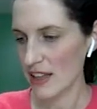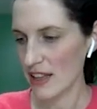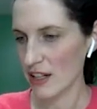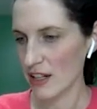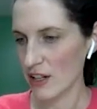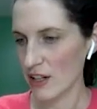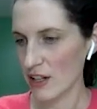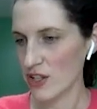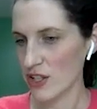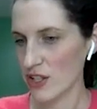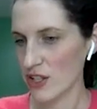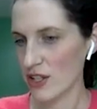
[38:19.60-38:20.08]

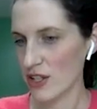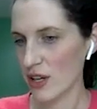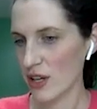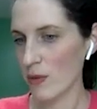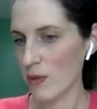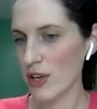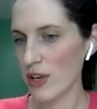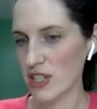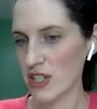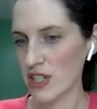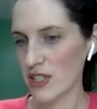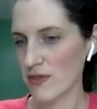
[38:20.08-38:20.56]
their
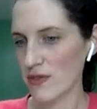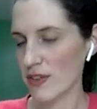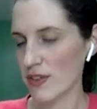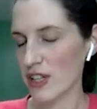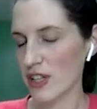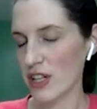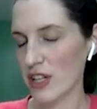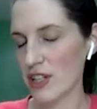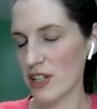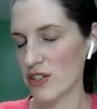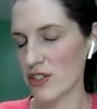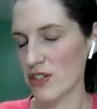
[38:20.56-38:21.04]
wishes for
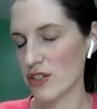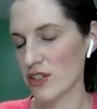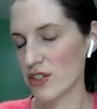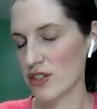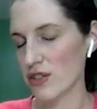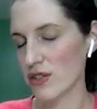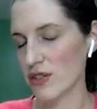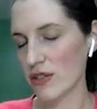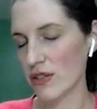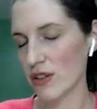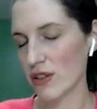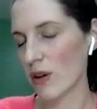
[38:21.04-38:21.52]
their,
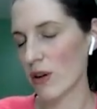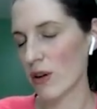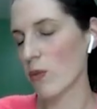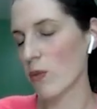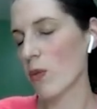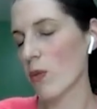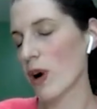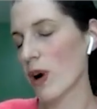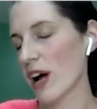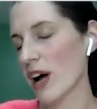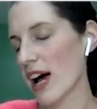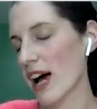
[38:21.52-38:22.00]

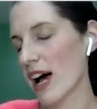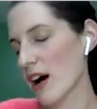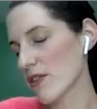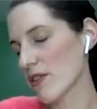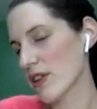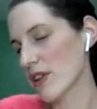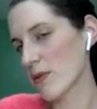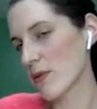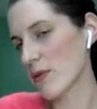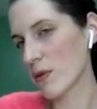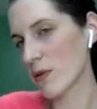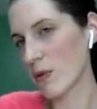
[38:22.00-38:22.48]
how
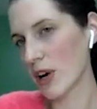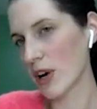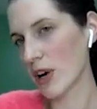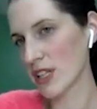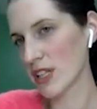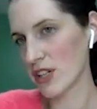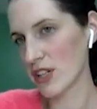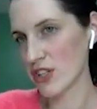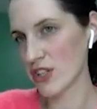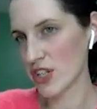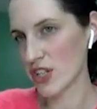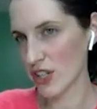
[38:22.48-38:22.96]
they would want
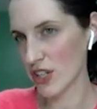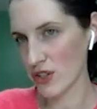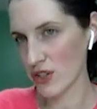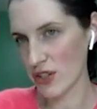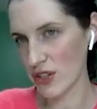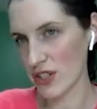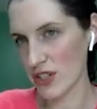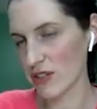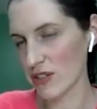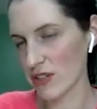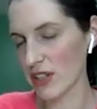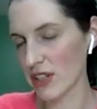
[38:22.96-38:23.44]
their
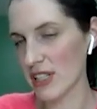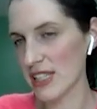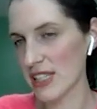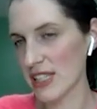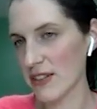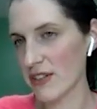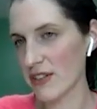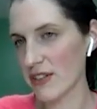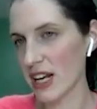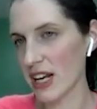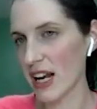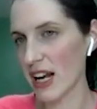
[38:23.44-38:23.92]
children to
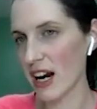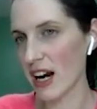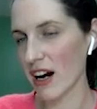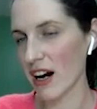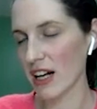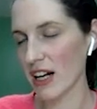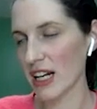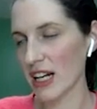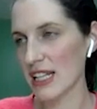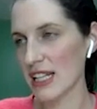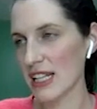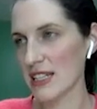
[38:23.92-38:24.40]
receive an
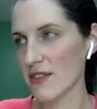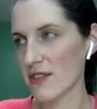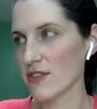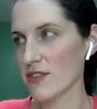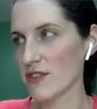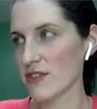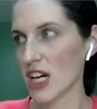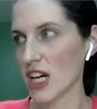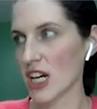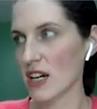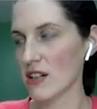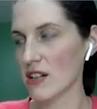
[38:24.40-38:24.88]
inheritance have
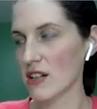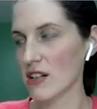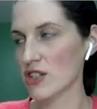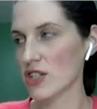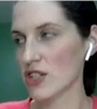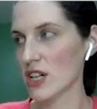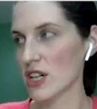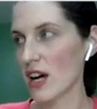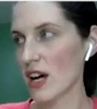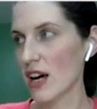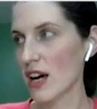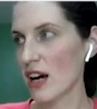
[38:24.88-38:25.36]

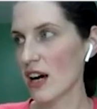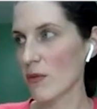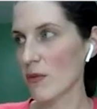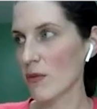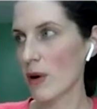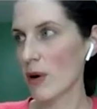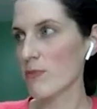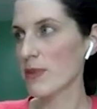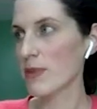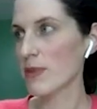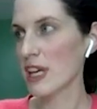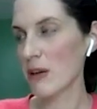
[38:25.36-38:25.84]
changed.
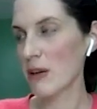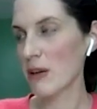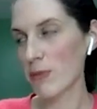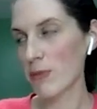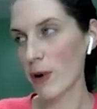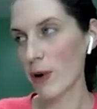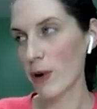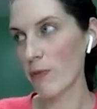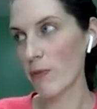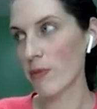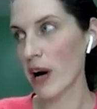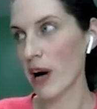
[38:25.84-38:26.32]
When
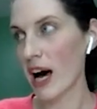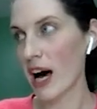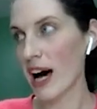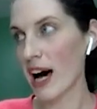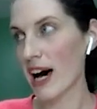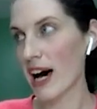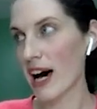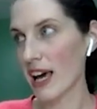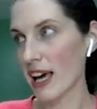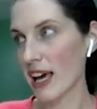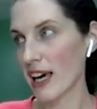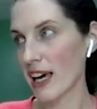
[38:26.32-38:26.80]
people
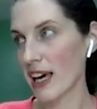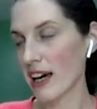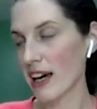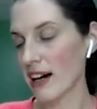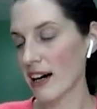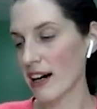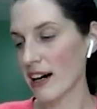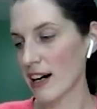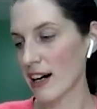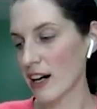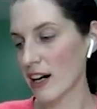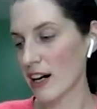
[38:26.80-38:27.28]
buy,
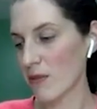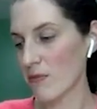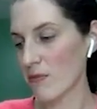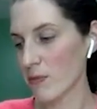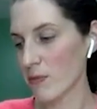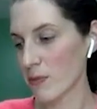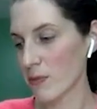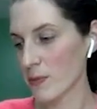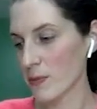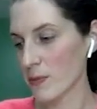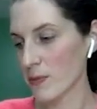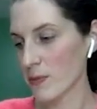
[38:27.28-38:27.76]

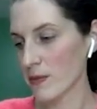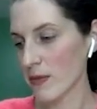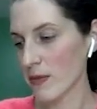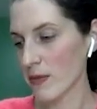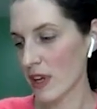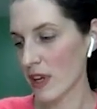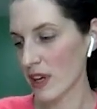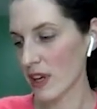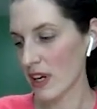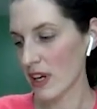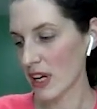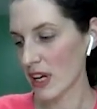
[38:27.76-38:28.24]

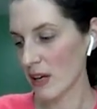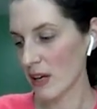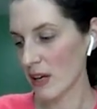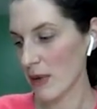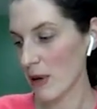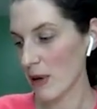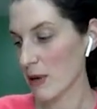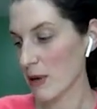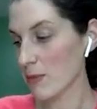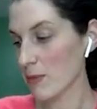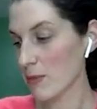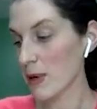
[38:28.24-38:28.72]

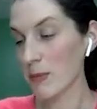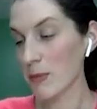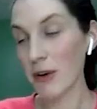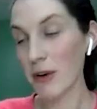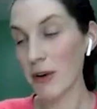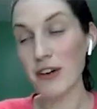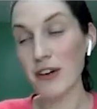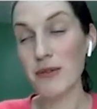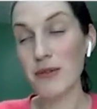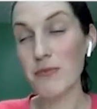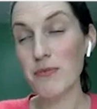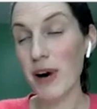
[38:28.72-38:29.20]
maybe
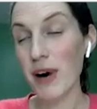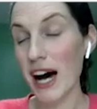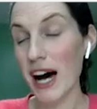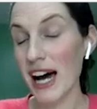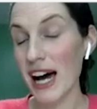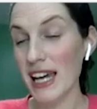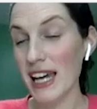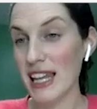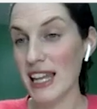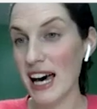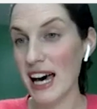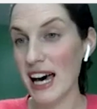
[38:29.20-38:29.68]
people
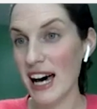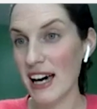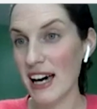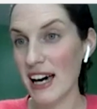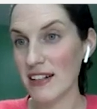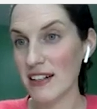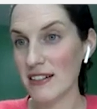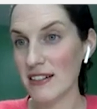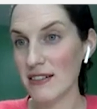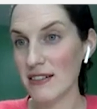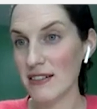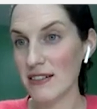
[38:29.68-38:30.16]
buy
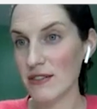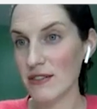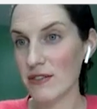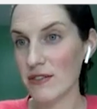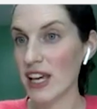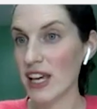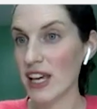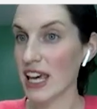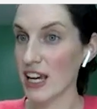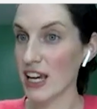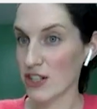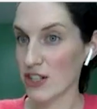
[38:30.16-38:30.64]
that
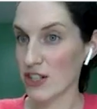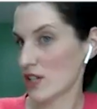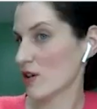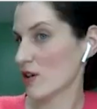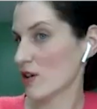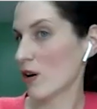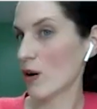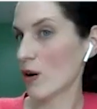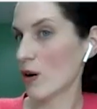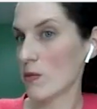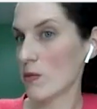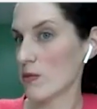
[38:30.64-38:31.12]
vacation
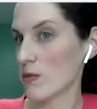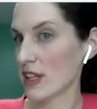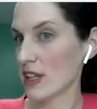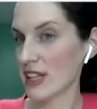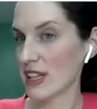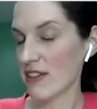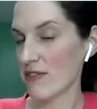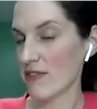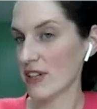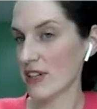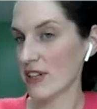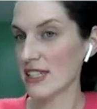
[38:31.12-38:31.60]
home that
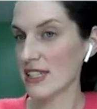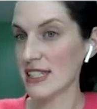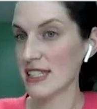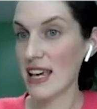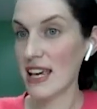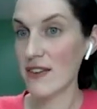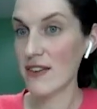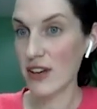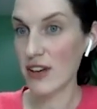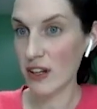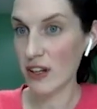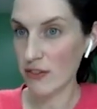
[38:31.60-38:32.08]
they've been
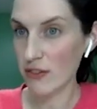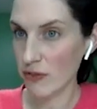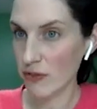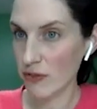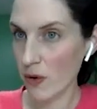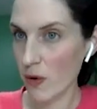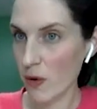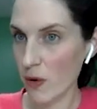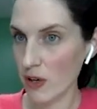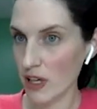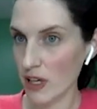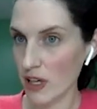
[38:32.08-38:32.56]
saving
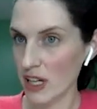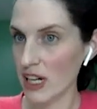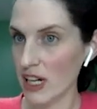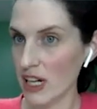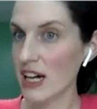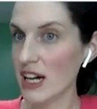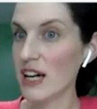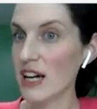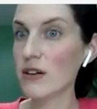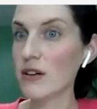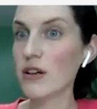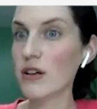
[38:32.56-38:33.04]
for,
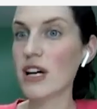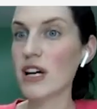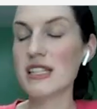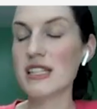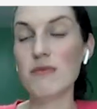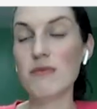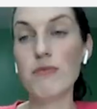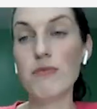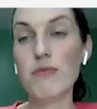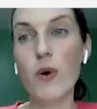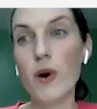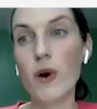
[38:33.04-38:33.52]

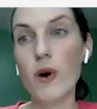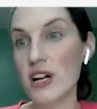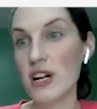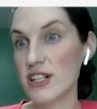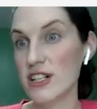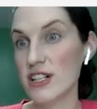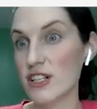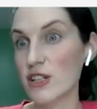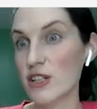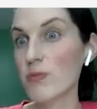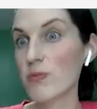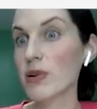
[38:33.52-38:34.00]
it's
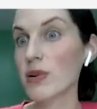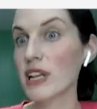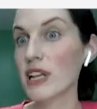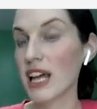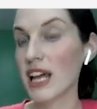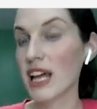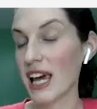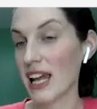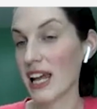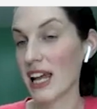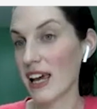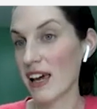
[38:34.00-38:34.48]
important to do
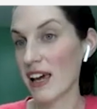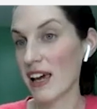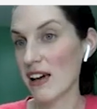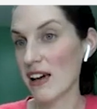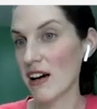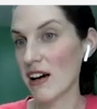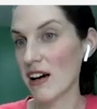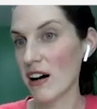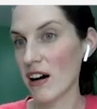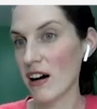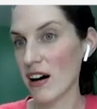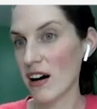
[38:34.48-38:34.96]

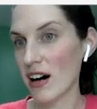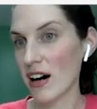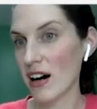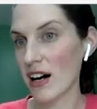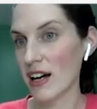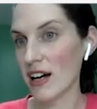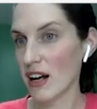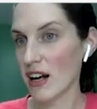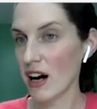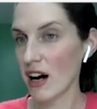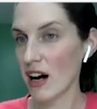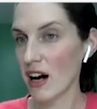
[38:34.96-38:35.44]
planning
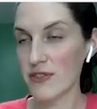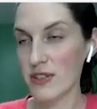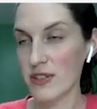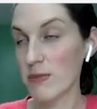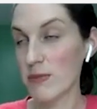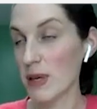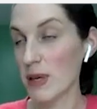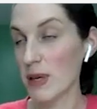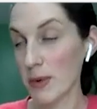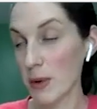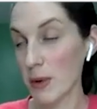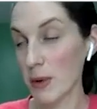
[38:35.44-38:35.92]
on,
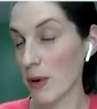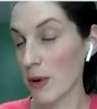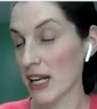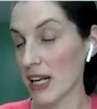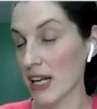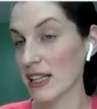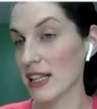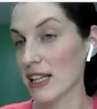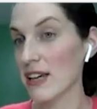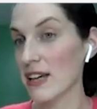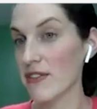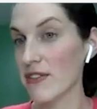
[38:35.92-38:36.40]
often people want
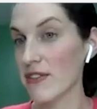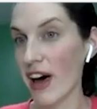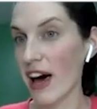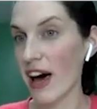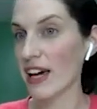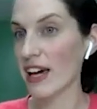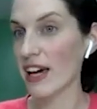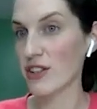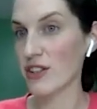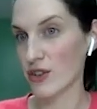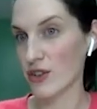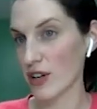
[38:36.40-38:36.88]
to leave
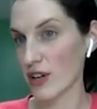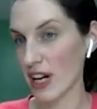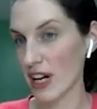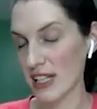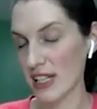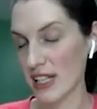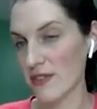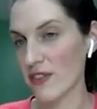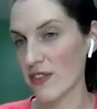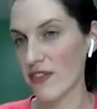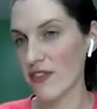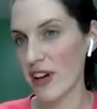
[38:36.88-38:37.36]
that in
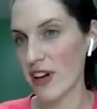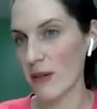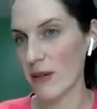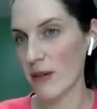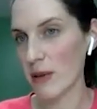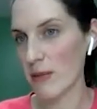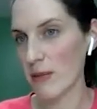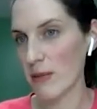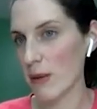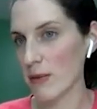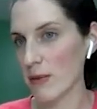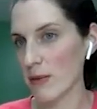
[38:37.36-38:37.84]
trust for
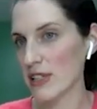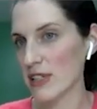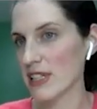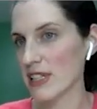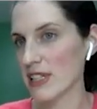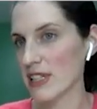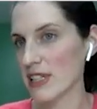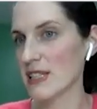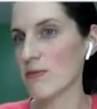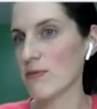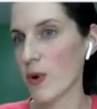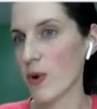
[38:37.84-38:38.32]
family members.
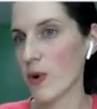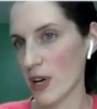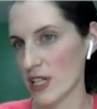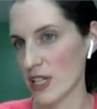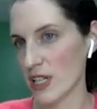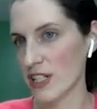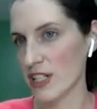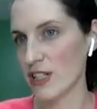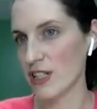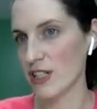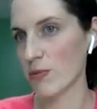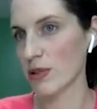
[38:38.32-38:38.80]
It's
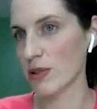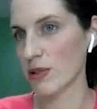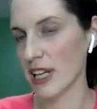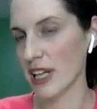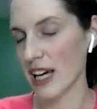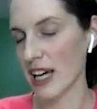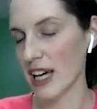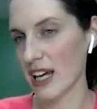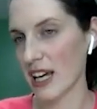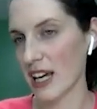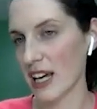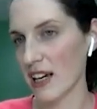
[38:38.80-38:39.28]
important to do
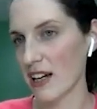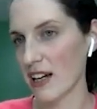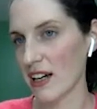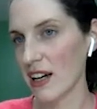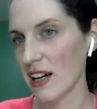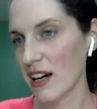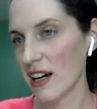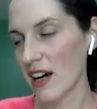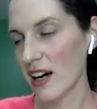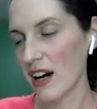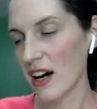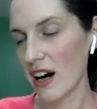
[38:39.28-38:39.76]
planning
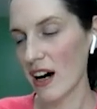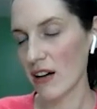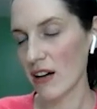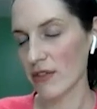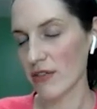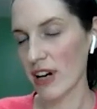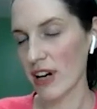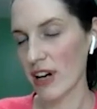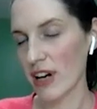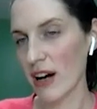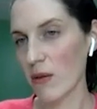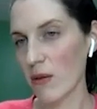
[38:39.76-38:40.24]

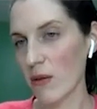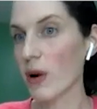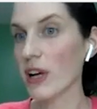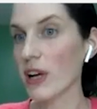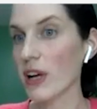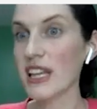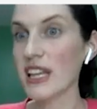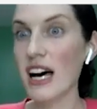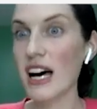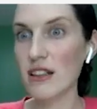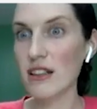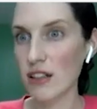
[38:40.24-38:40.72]
around
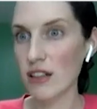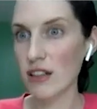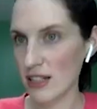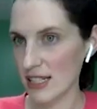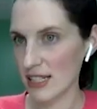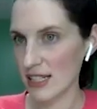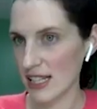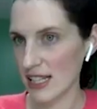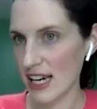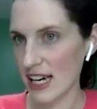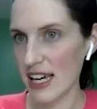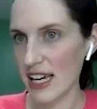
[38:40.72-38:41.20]
what that
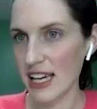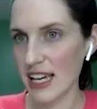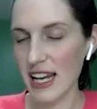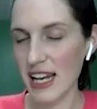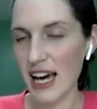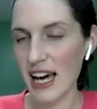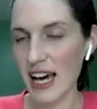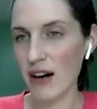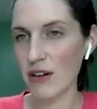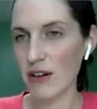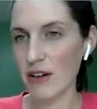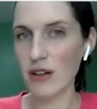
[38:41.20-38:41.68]
looks like and
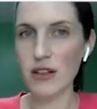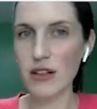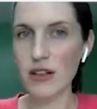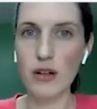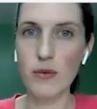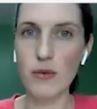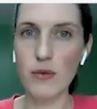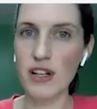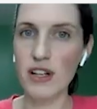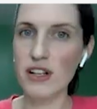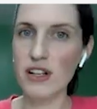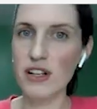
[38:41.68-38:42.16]
how to,
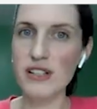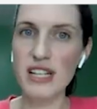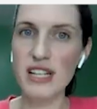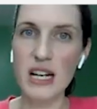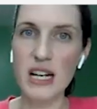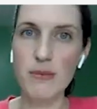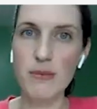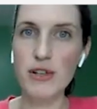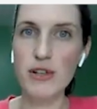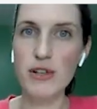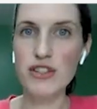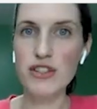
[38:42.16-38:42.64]
whether you set
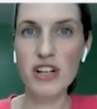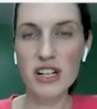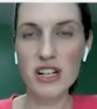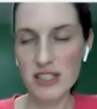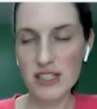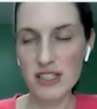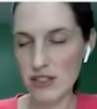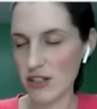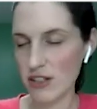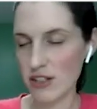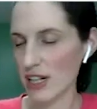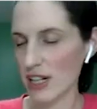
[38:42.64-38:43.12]
up a
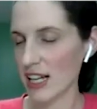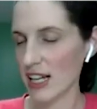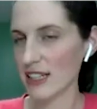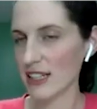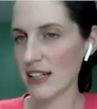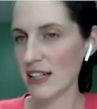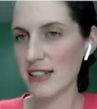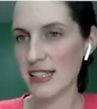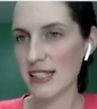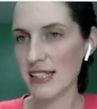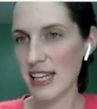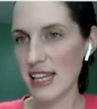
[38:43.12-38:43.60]
trust or an
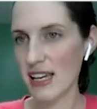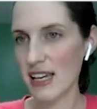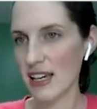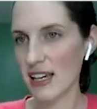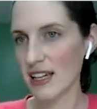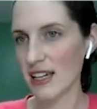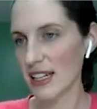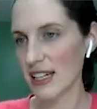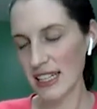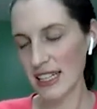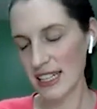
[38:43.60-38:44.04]
LLC,